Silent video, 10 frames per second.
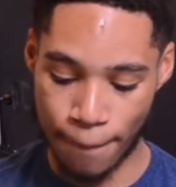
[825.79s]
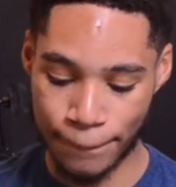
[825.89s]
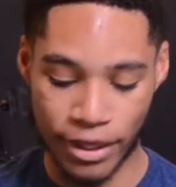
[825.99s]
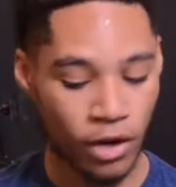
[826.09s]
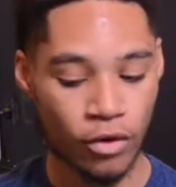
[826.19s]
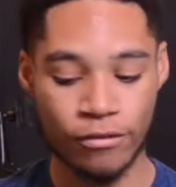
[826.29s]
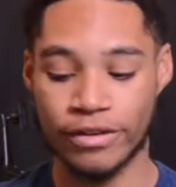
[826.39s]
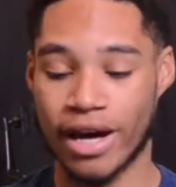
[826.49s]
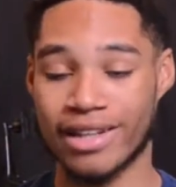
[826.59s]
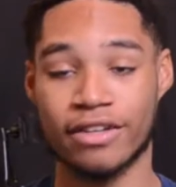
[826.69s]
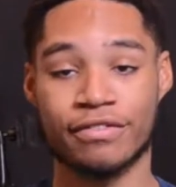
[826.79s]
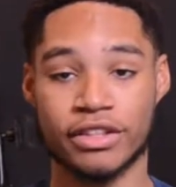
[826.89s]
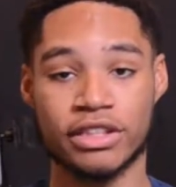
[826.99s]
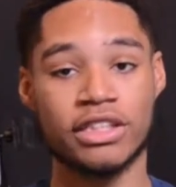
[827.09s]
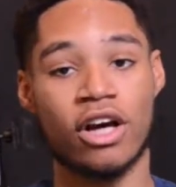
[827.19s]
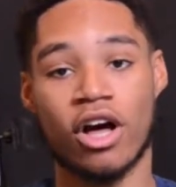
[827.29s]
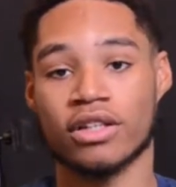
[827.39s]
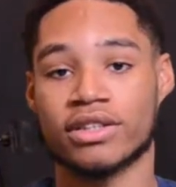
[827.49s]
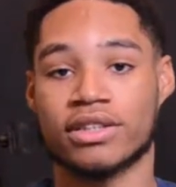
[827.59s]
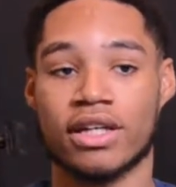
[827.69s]
Big win for the
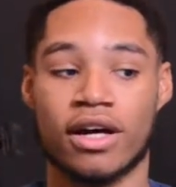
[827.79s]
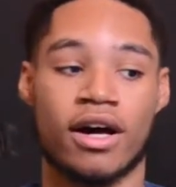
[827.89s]
Seahawks